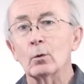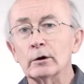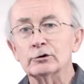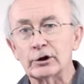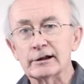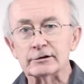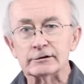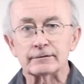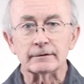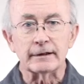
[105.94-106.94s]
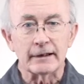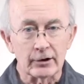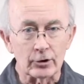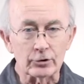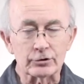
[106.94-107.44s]
When Jesus
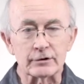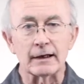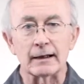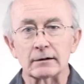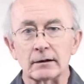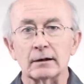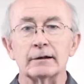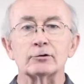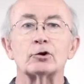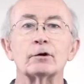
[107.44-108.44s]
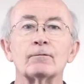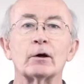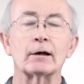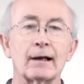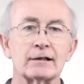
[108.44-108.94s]
hears that uh, his good
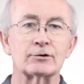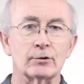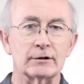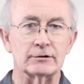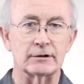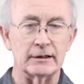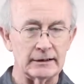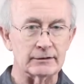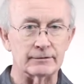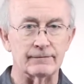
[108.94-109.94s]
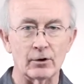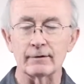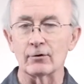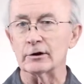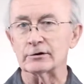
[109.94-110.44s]
friend Lazarus is
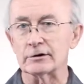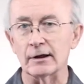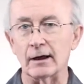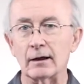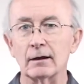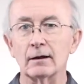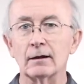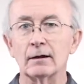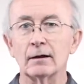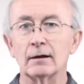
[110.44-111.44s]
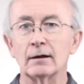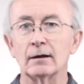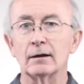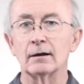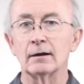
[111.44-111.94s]
very, very sick,
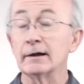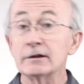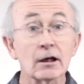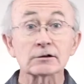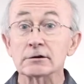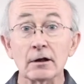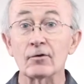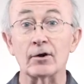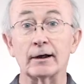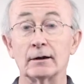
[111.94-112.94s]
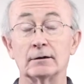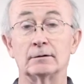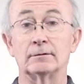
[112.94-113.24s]
he does nothing.